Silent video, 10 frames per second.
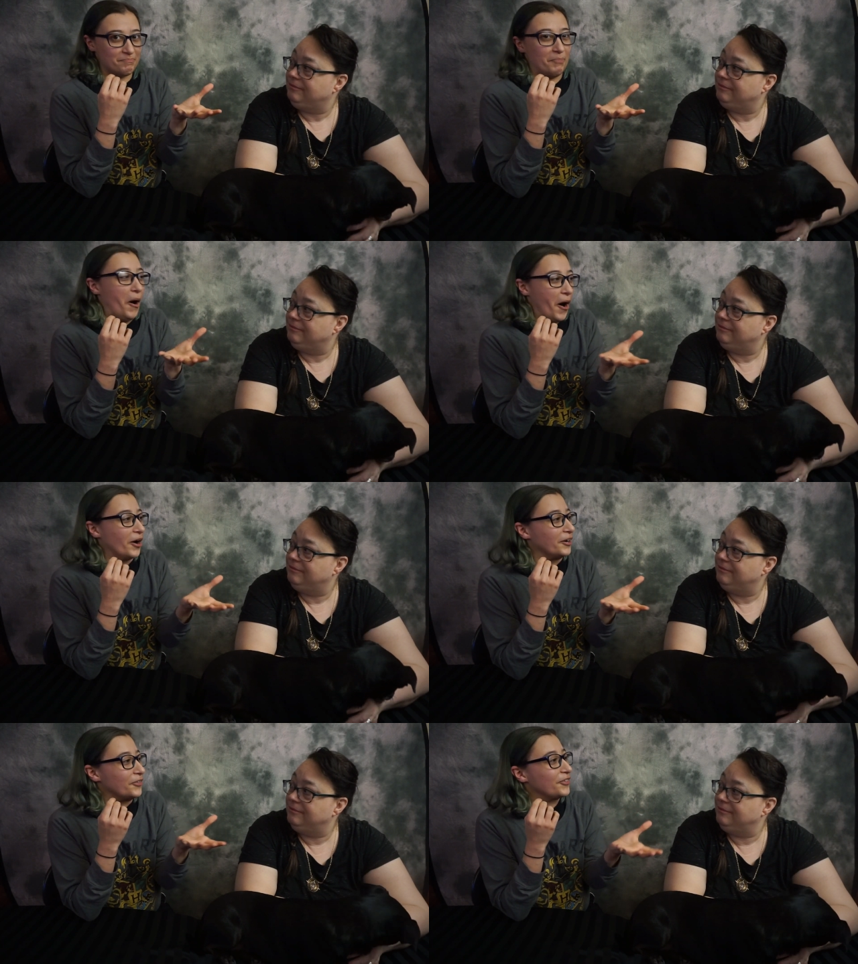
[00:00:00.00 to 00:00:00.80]

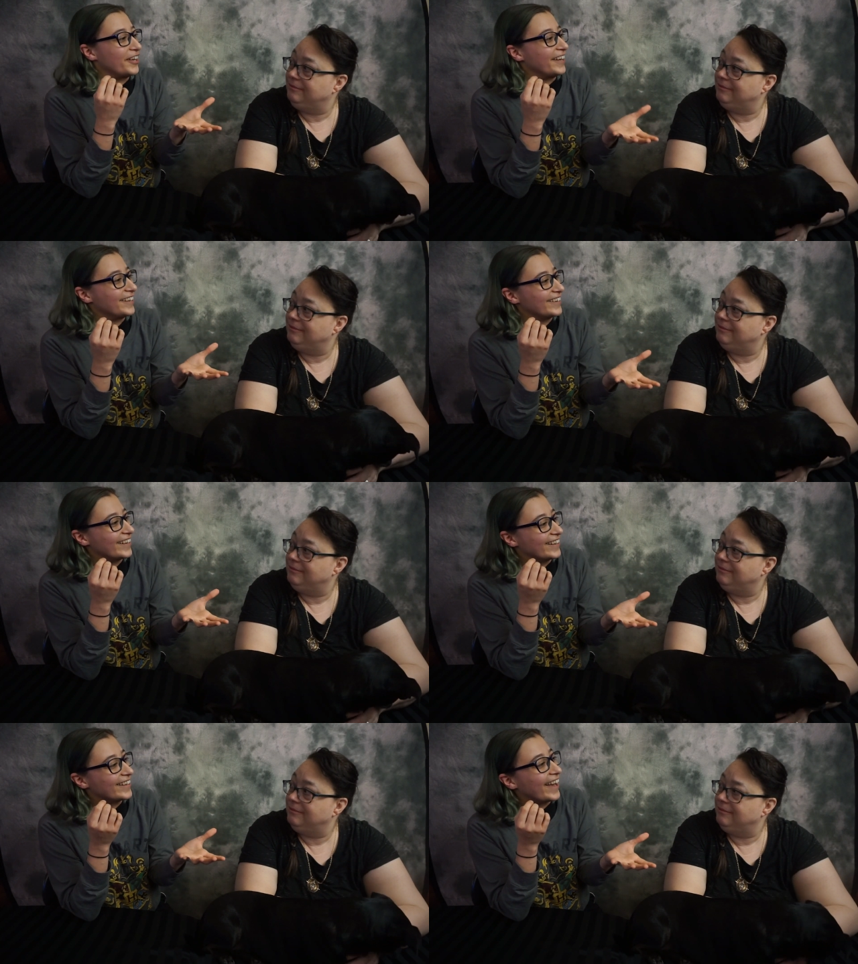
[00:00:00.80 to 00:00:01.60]
Speaker 1: bong thing
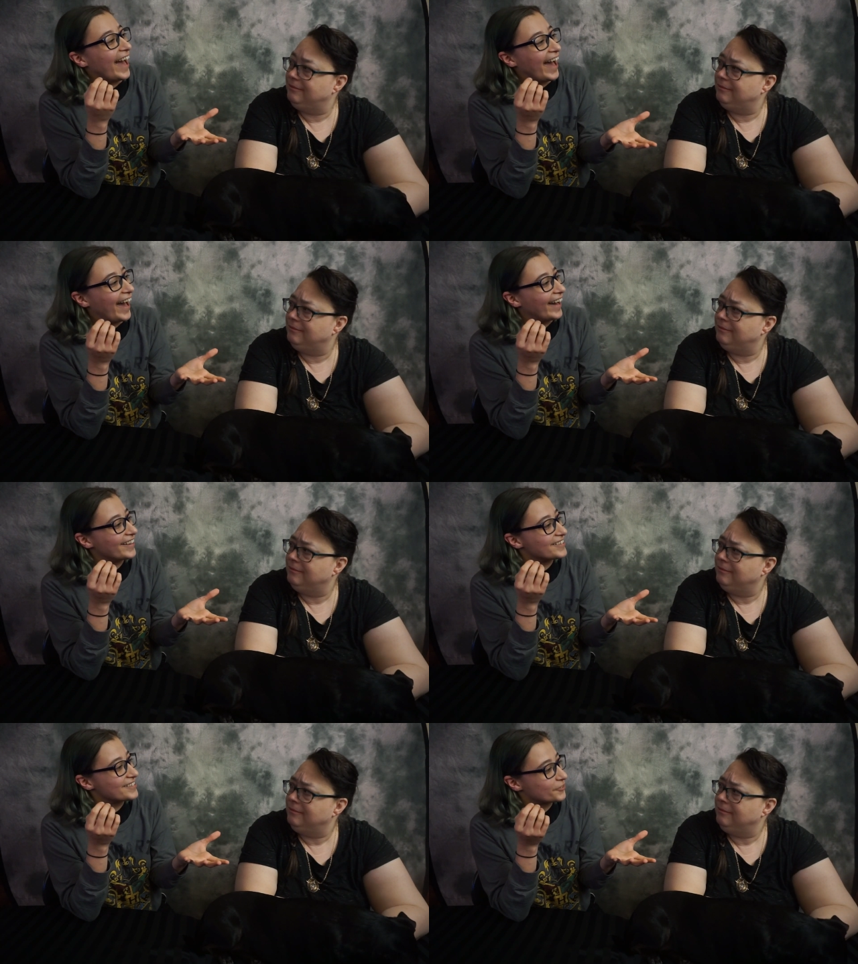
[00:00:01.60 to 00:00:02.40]
that he
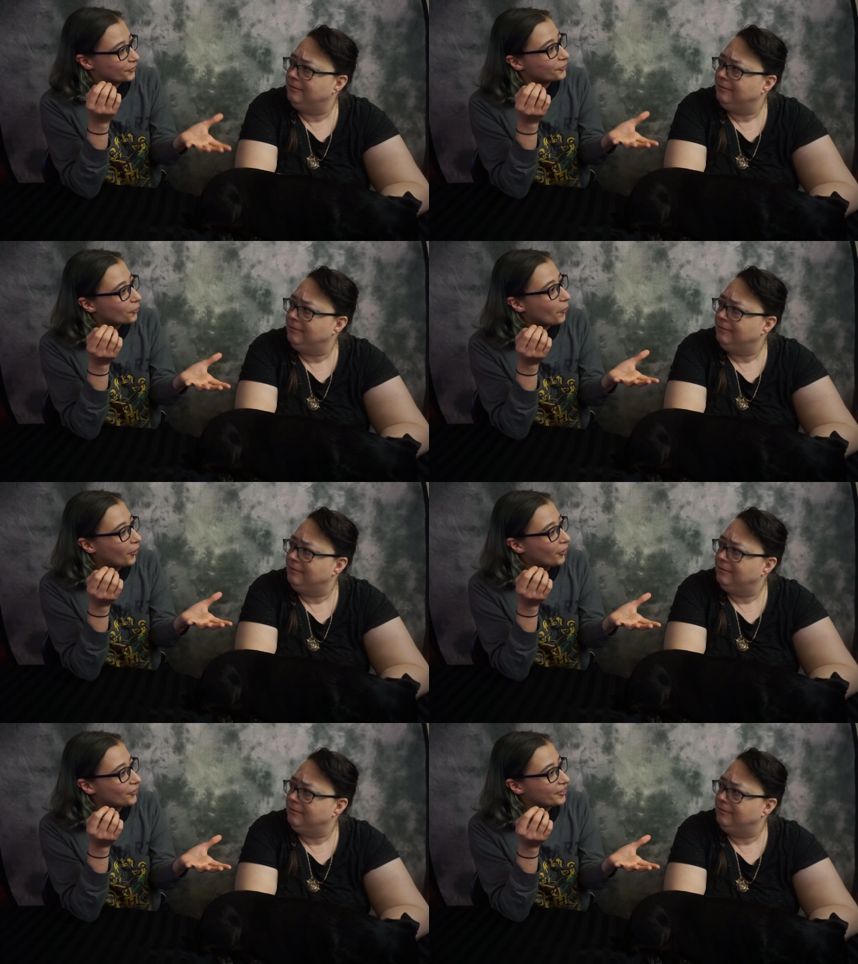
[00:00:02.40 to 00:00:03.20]
has,
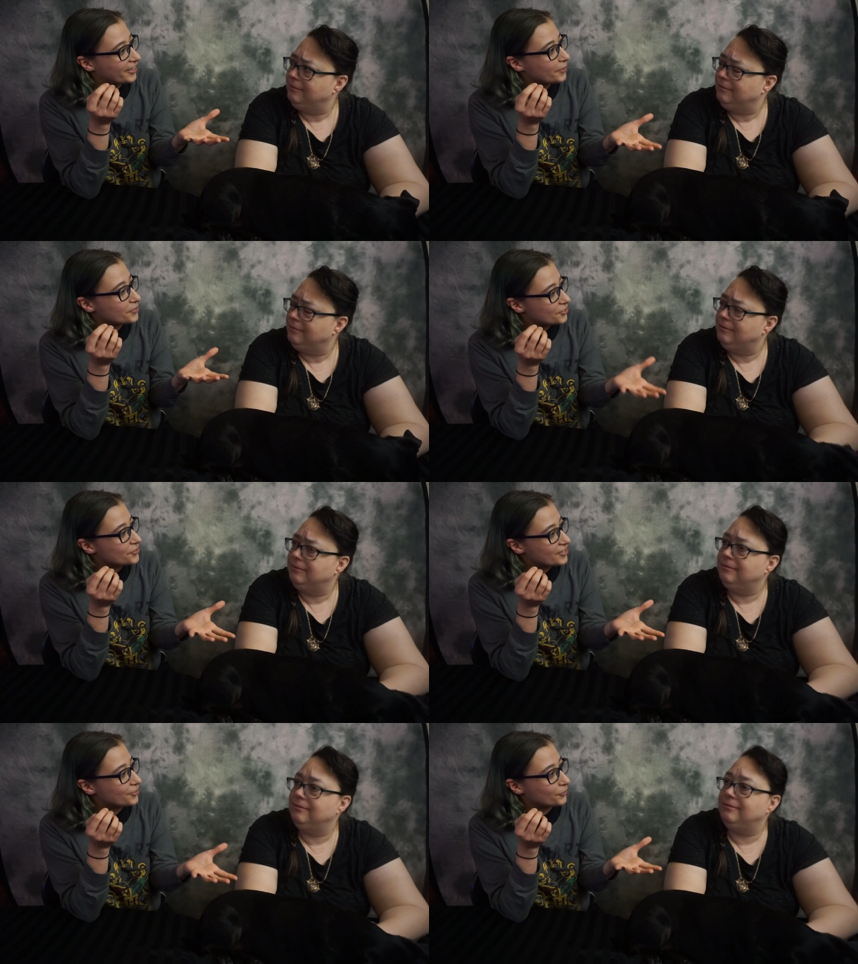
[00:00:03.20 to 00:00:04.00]
Grindelwald, that he was
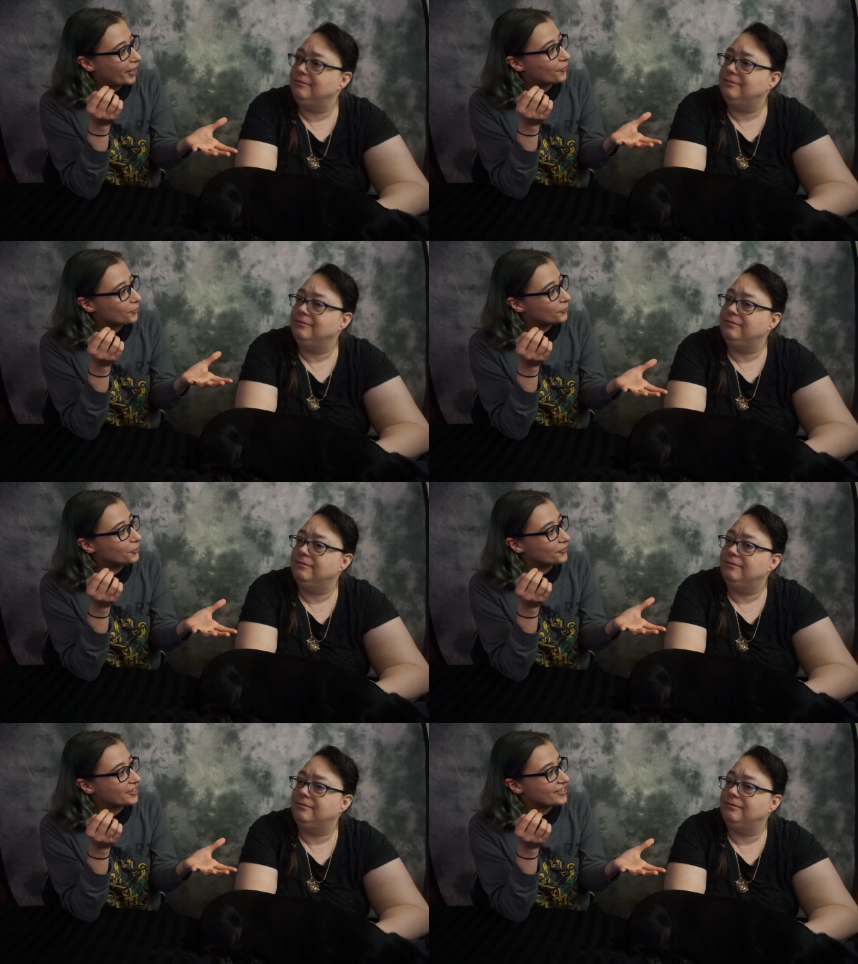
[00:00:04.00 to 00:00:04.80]
using throughout the
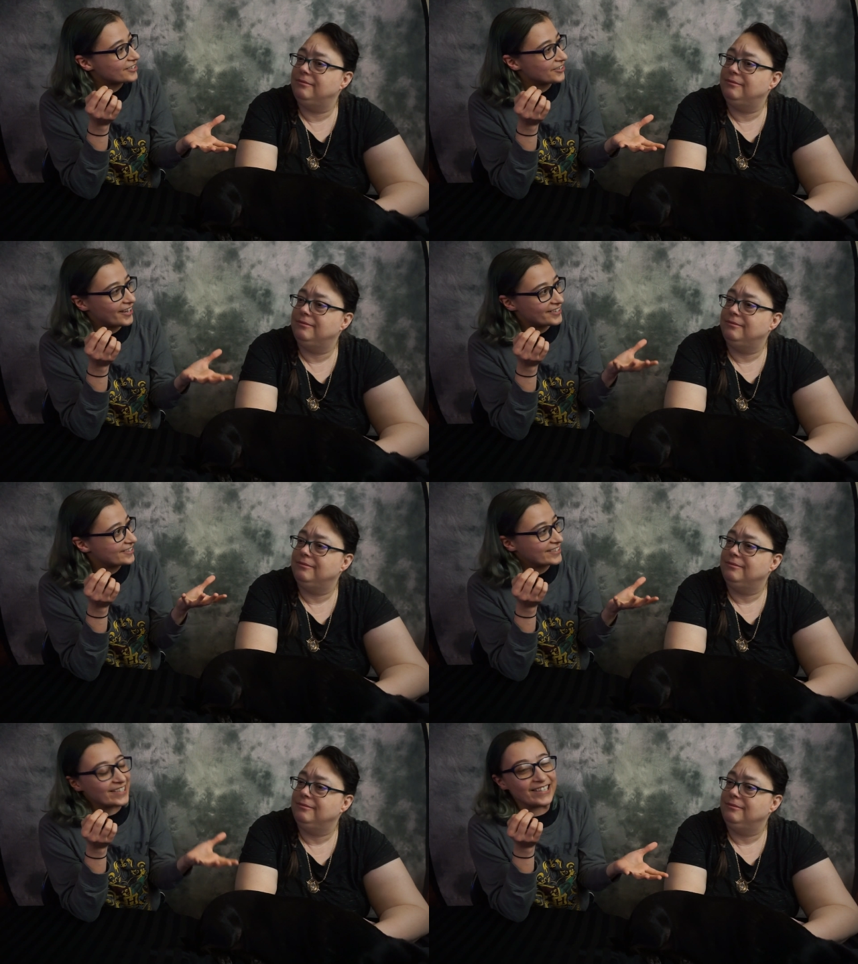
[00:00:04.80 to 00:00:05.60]
movie to like
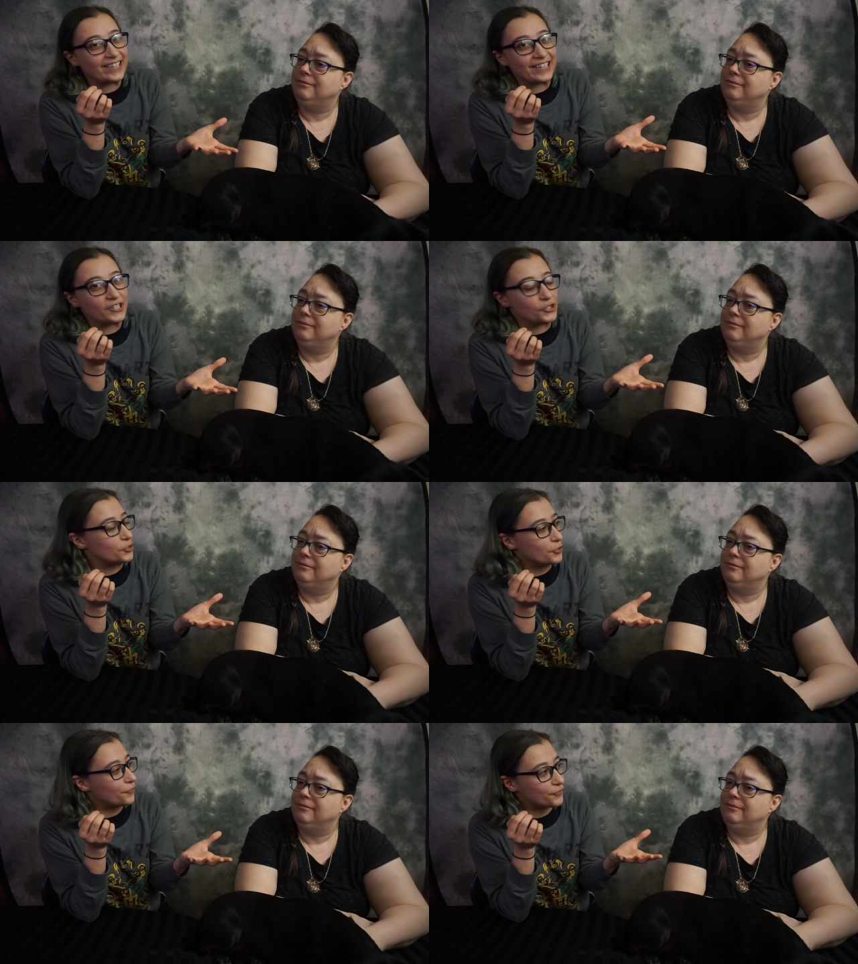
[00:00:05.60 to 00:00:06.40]
see
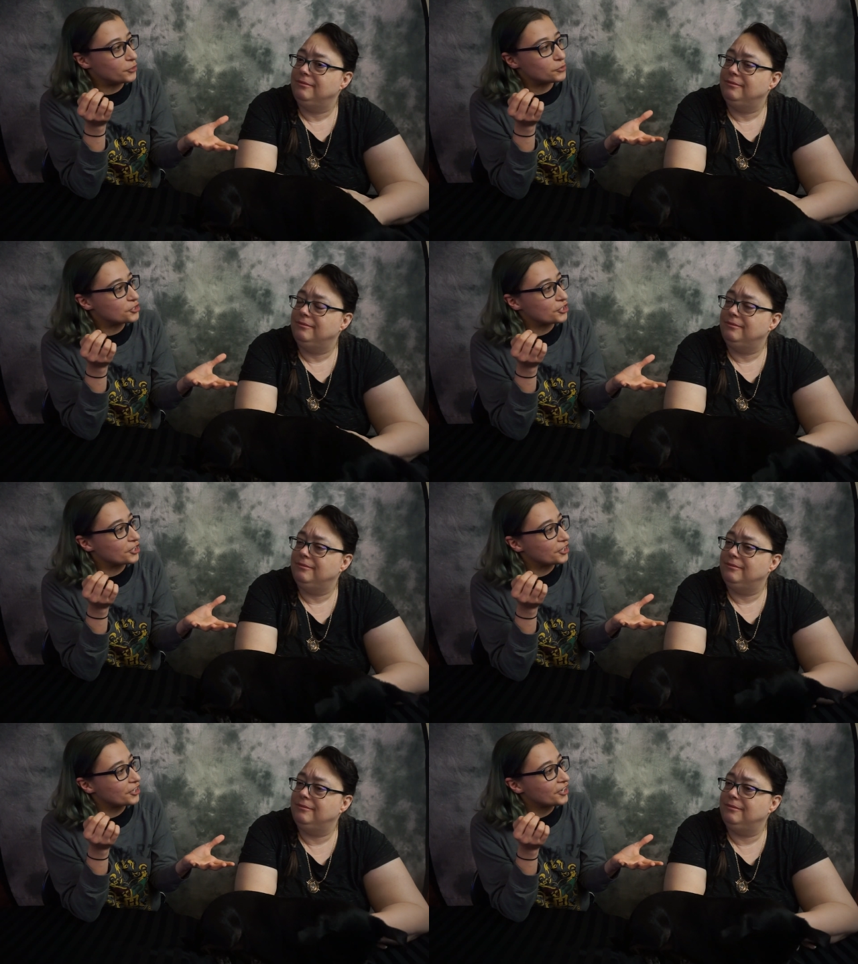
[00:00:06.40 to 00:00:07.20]
into the
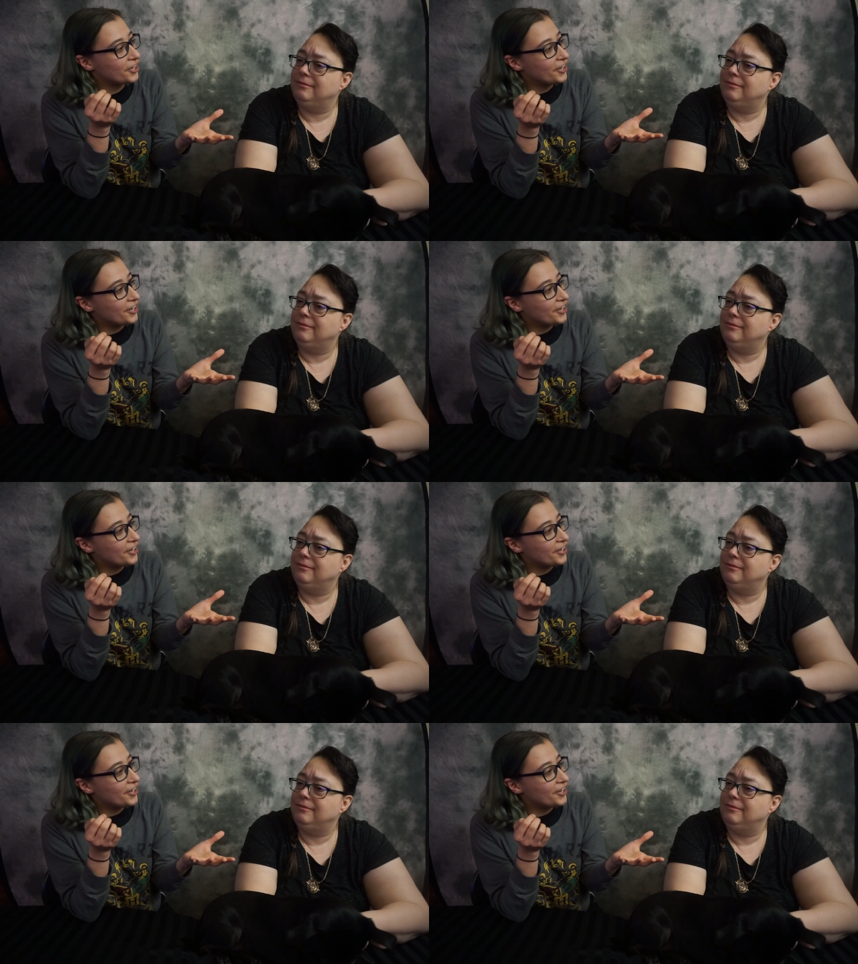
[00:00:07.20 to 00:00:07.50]
future?